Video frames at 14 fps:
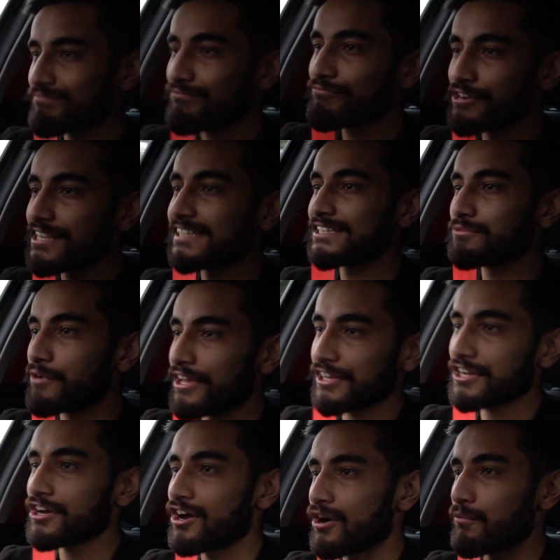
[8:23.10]
really where the
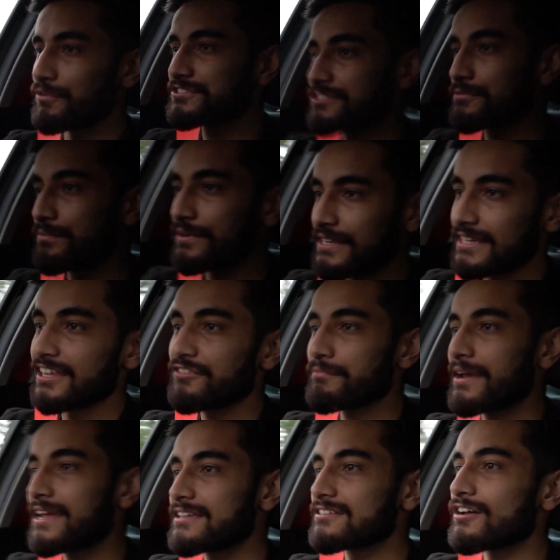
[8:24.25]
car wants to be. They've
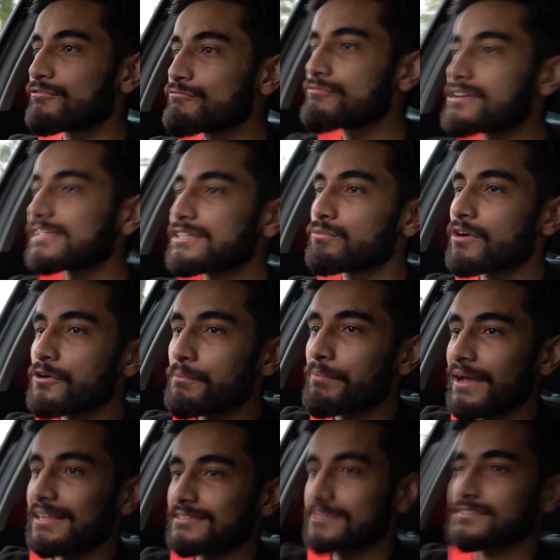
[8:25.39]
made a really
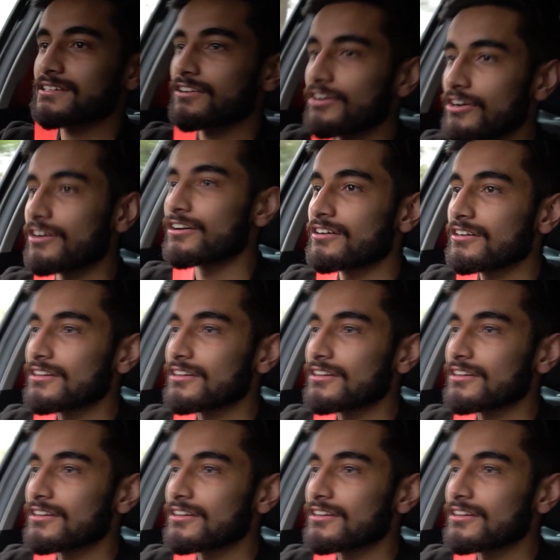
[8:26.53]
well-balanced car.